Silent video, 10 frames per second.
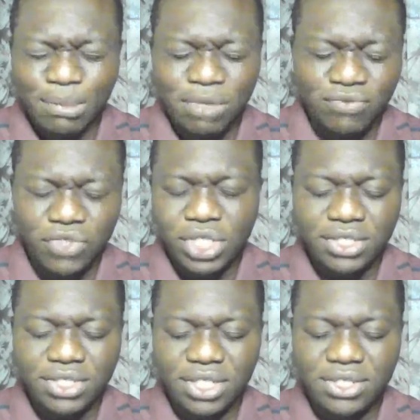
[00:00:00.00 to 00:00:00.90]
of
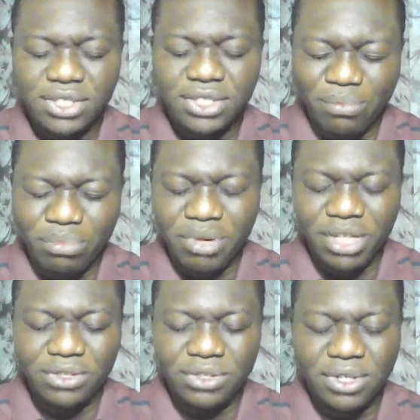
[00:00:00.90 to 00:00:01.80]
Jesus, I
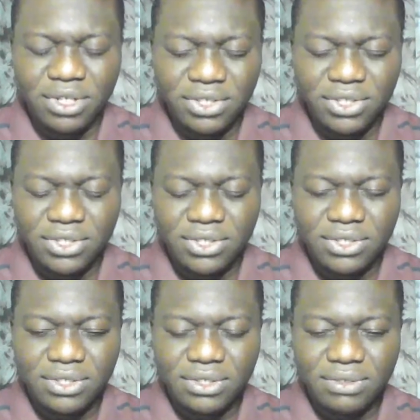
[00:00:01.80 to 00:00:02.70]
break those
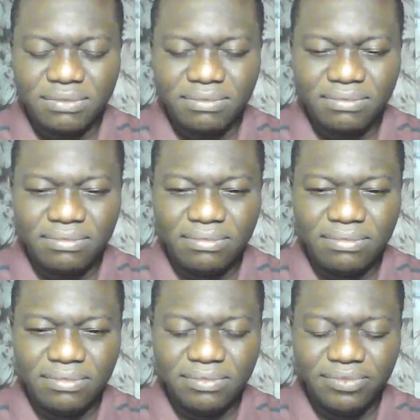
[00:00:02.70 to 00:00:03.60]
curses.
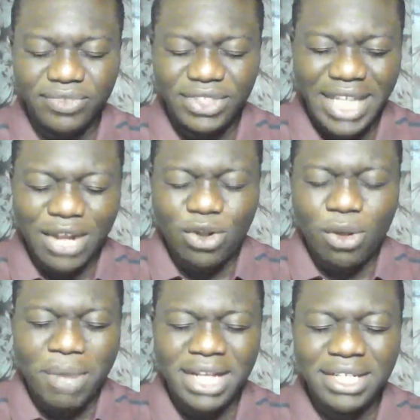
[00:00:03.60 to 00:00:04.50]
I
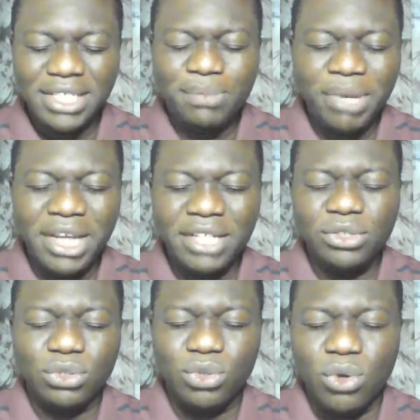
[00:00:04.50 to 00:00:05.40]
command this pain
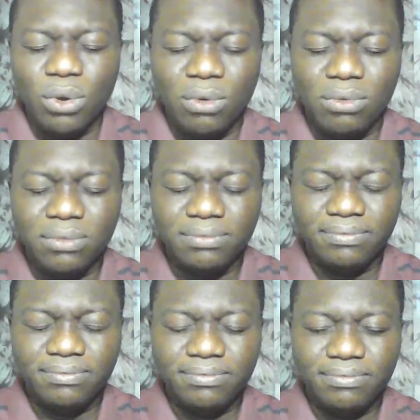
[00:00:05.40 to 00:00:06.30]
to go.
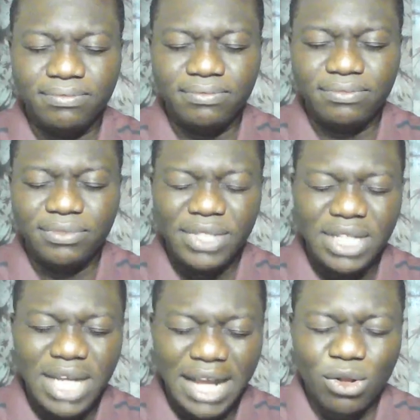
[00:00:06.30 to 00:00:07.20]

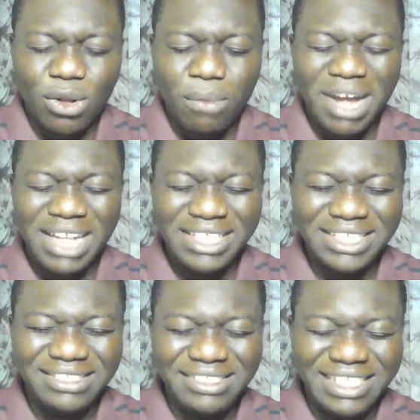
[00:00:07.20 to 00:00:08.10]
I command
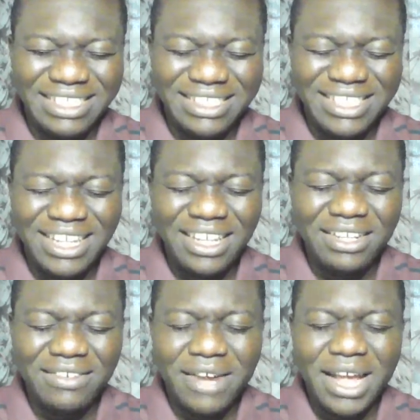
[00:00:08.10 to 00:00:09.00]
this
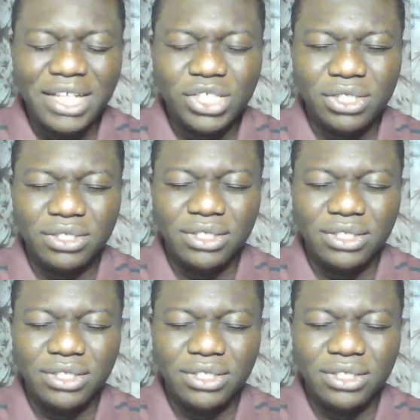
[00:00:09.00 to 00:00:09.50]
skin reaction